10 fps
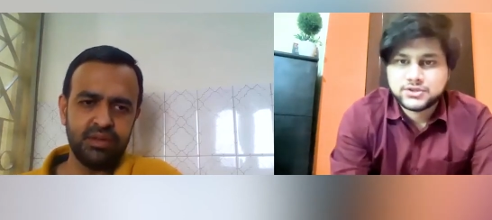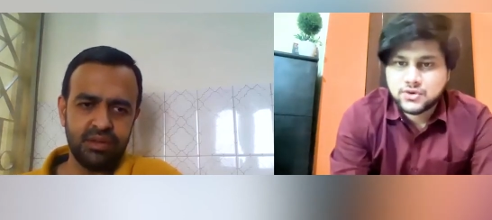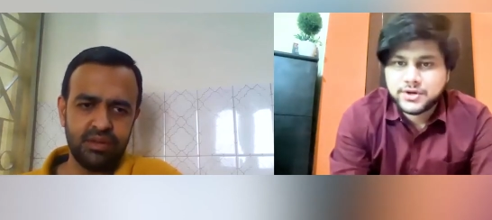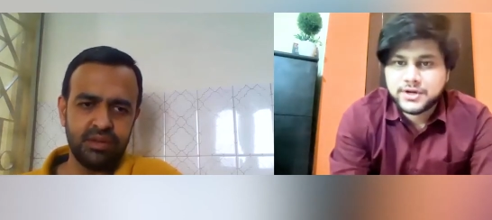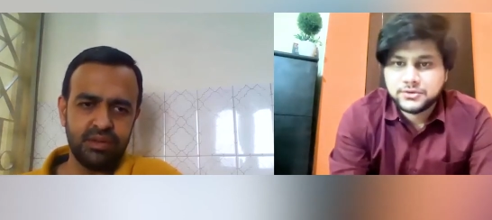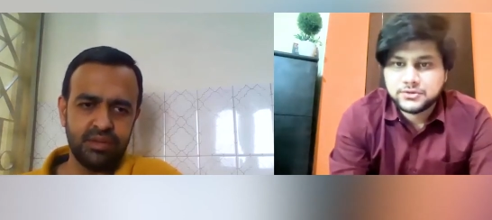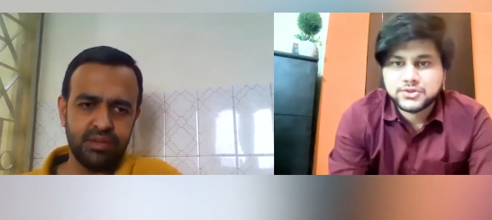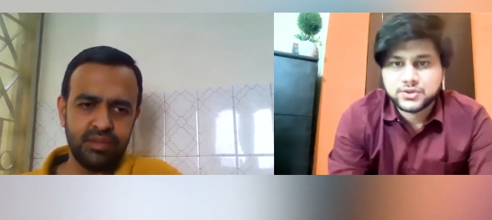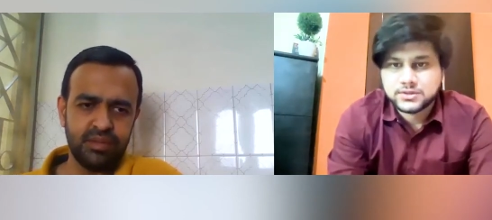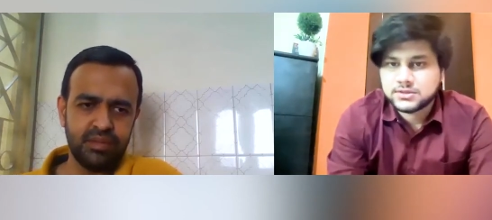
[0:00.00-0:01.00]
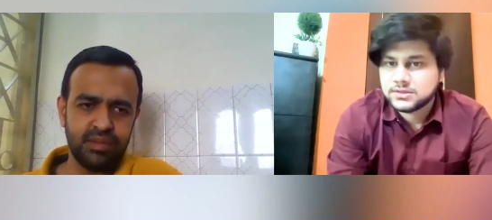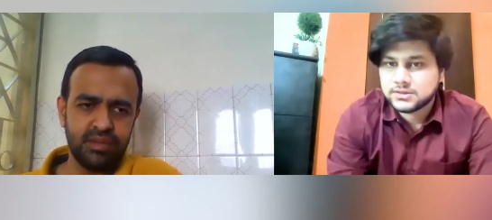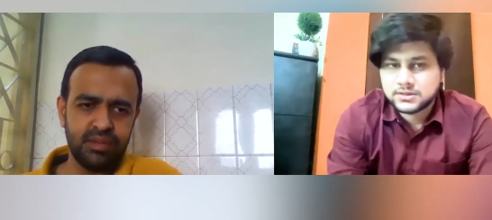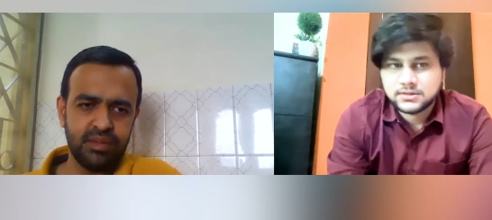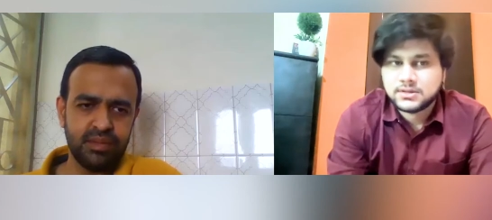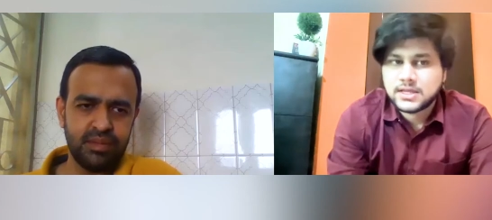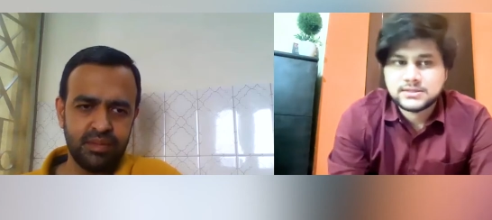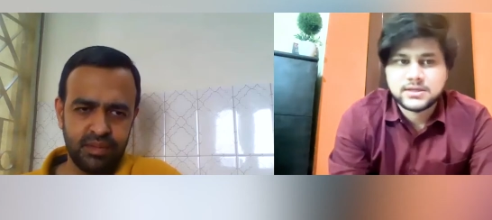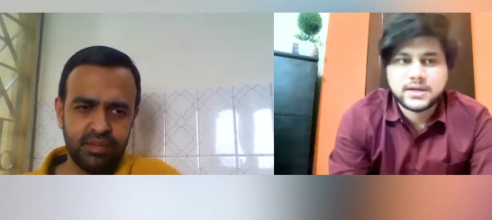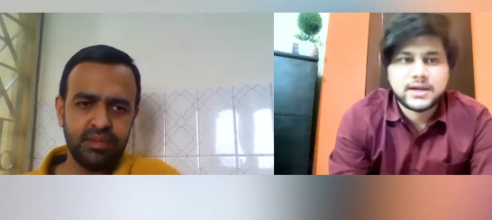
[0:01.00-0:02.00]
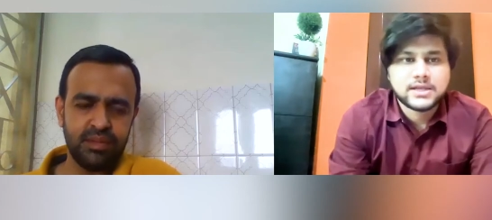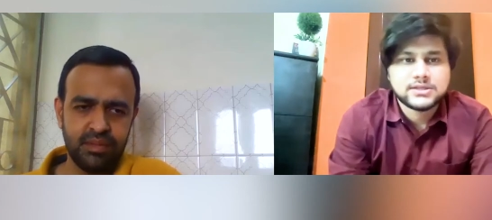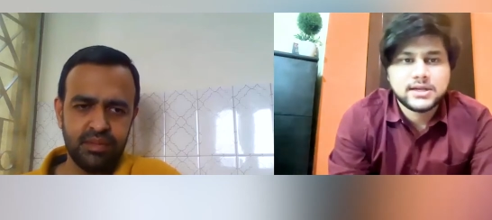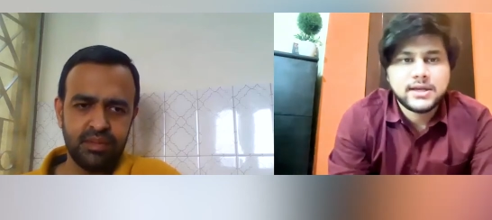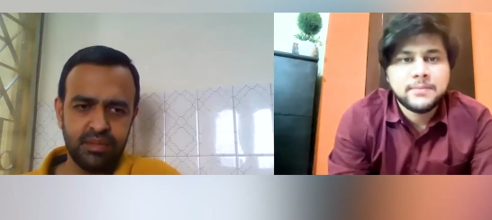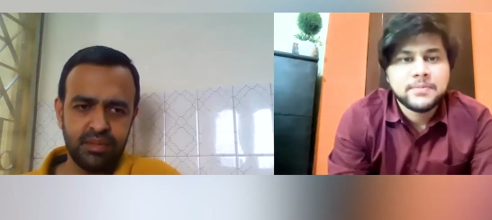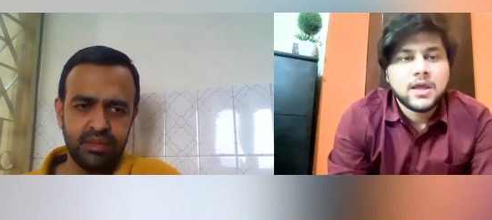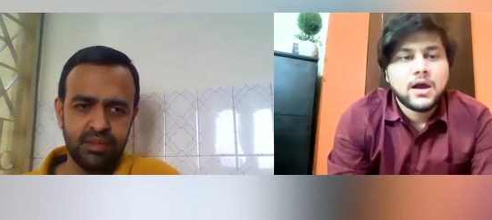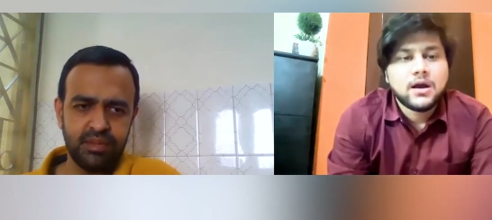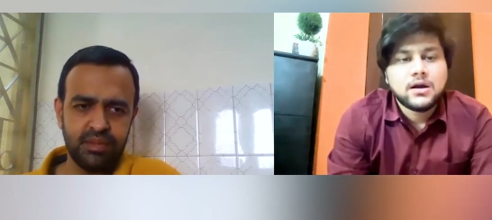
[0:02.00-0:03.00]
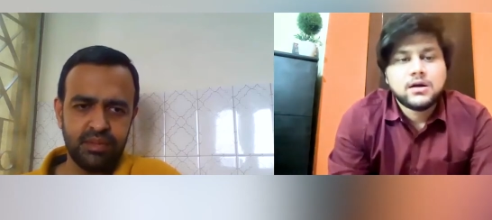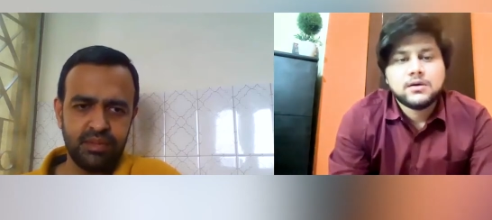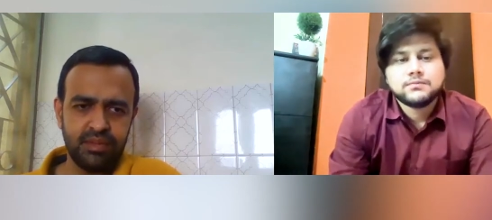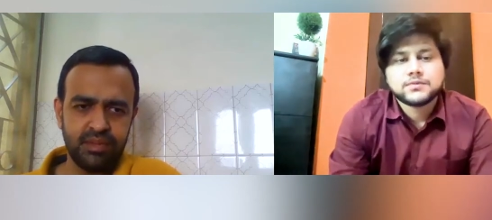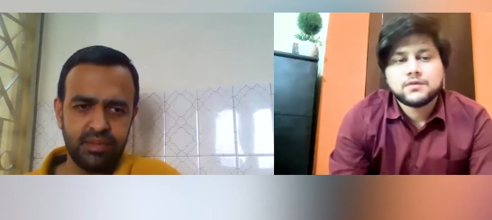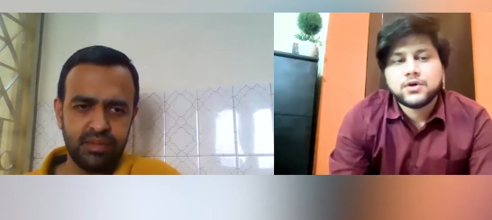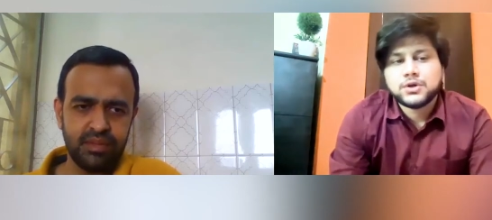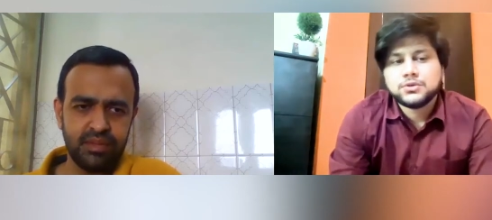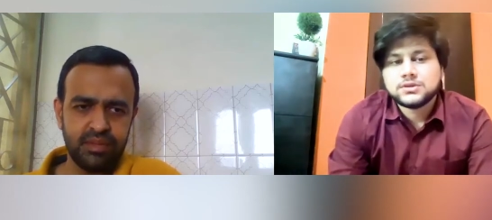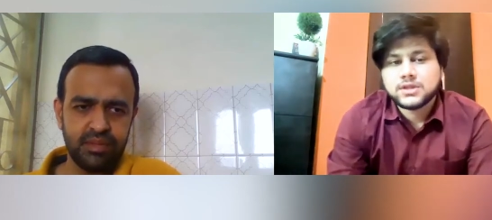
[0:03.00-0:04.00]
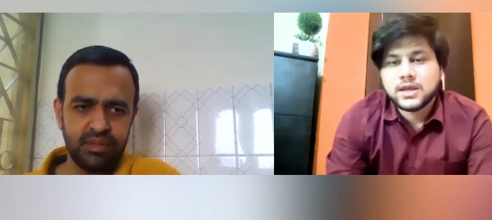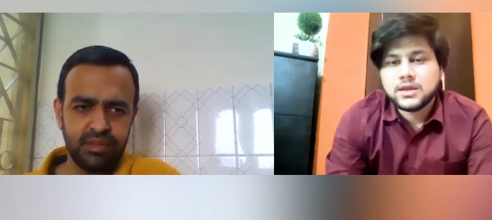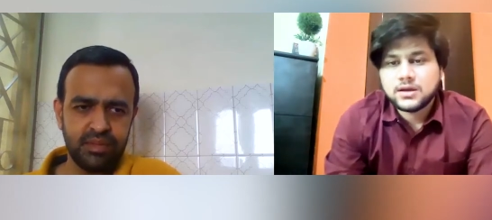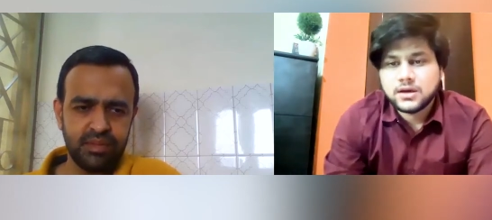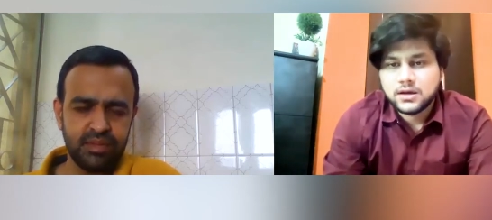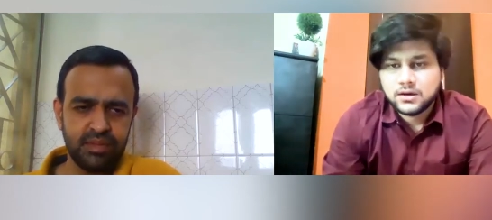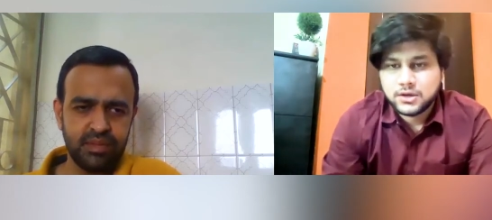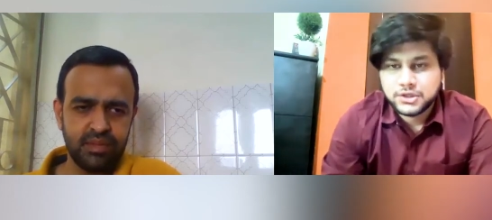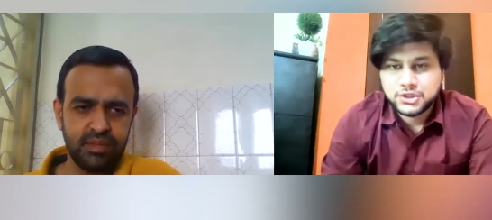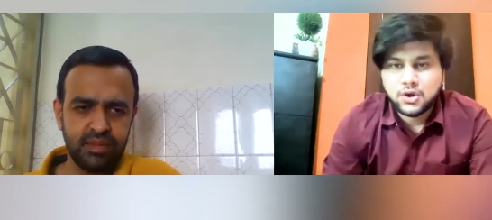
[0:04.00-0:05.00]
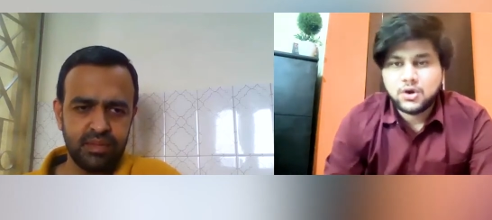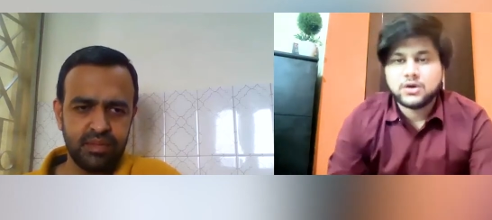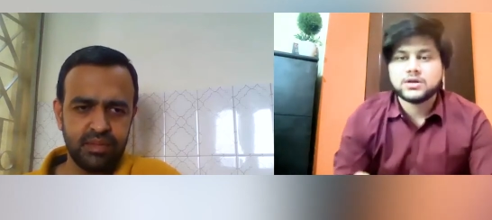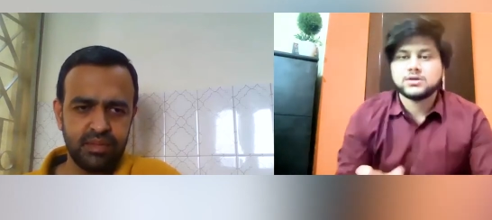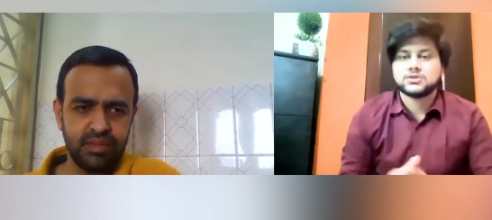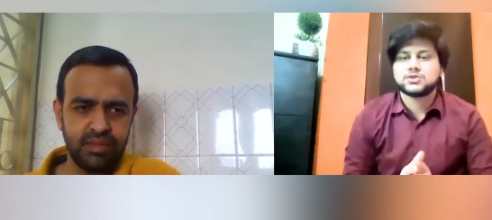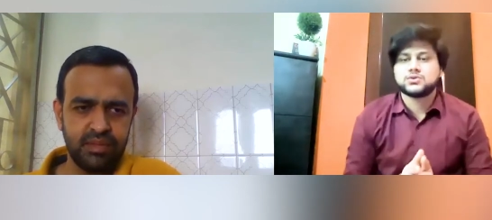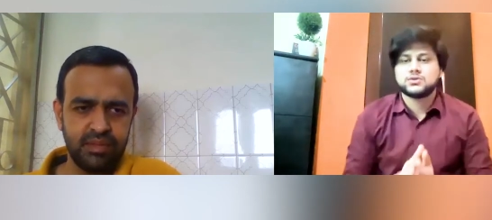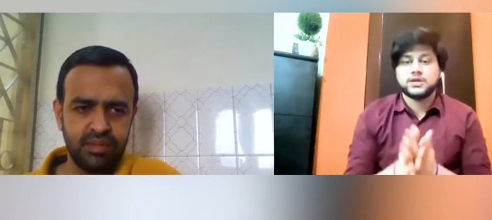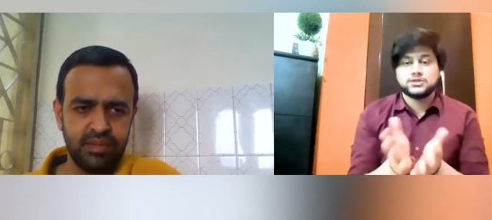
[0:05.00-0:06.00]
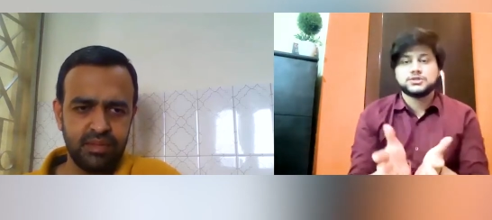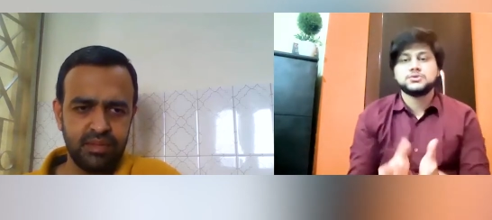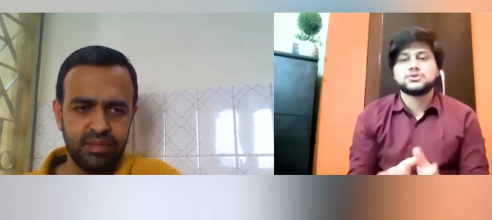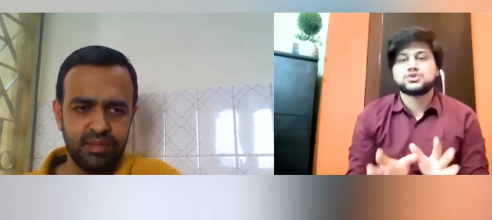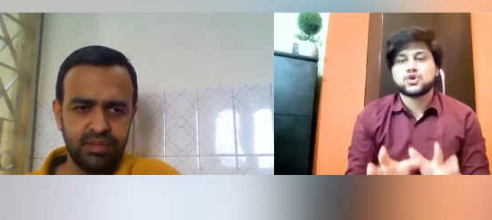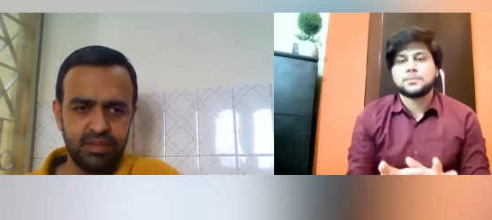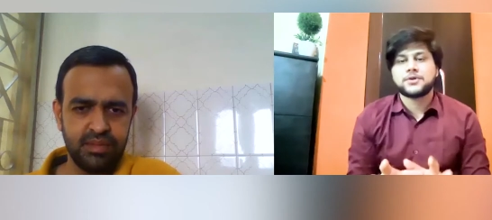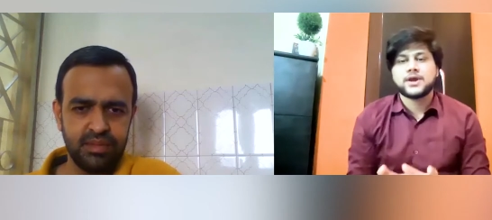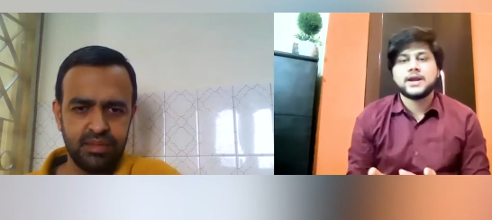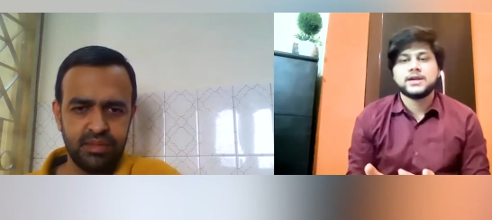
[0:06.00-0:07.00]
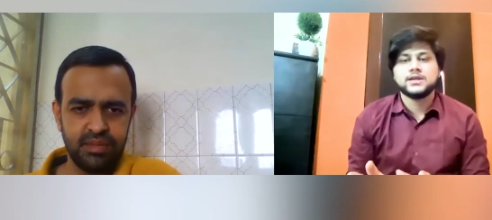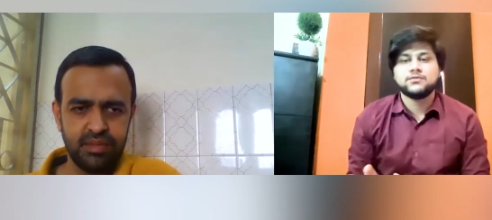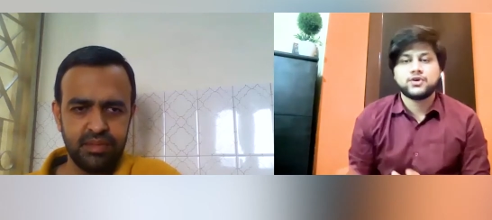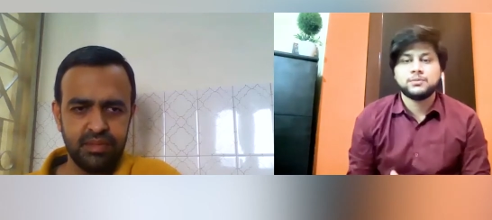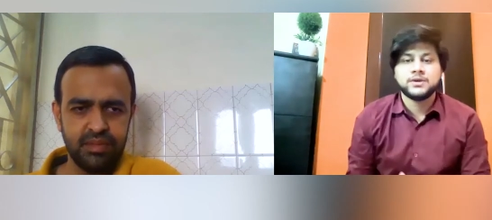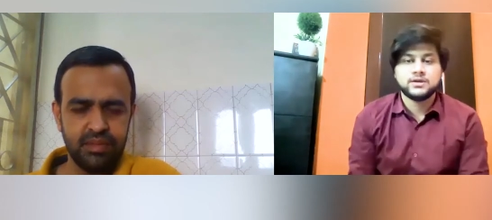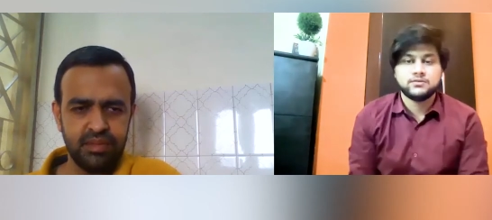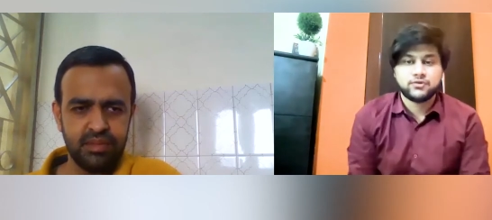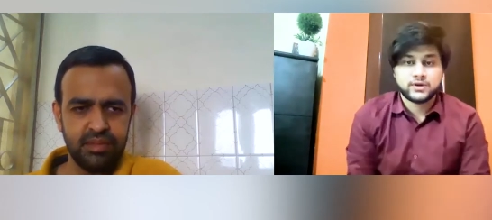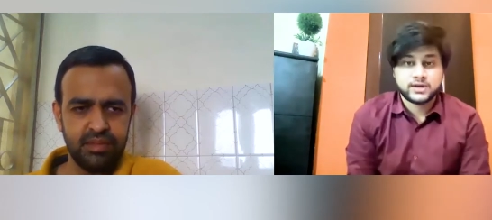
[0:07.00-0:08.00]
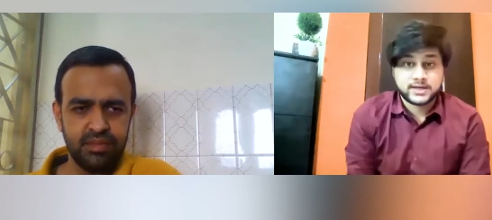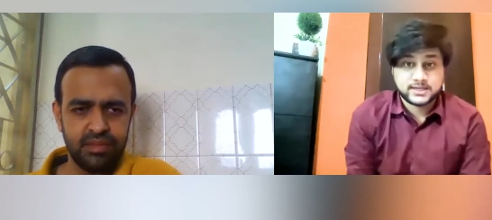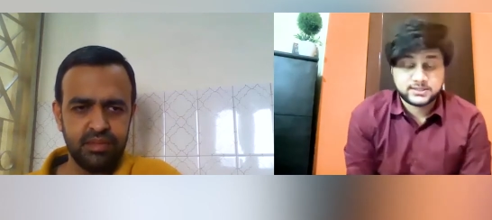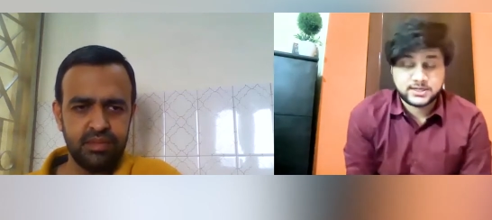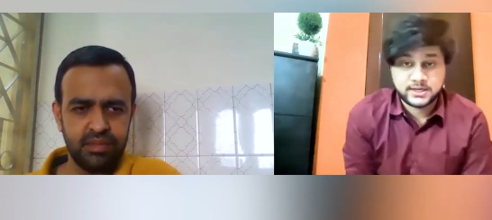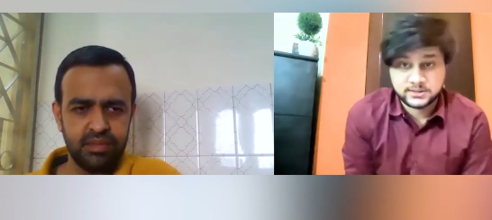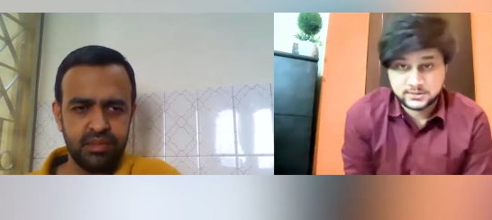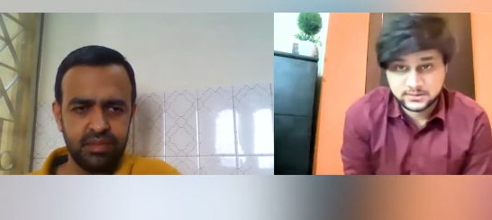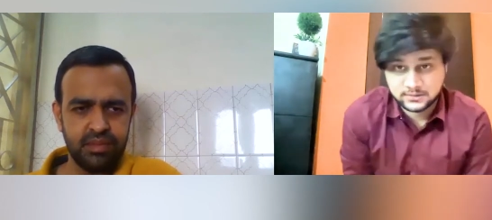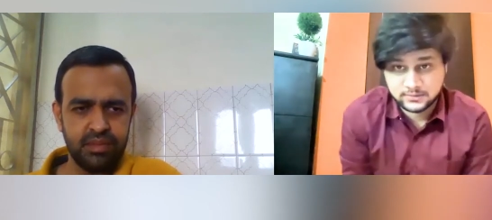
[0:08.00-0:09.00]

Speaker 1: authority to students. That's great actually. What do you think your institute's top priority would be for the next 10 years?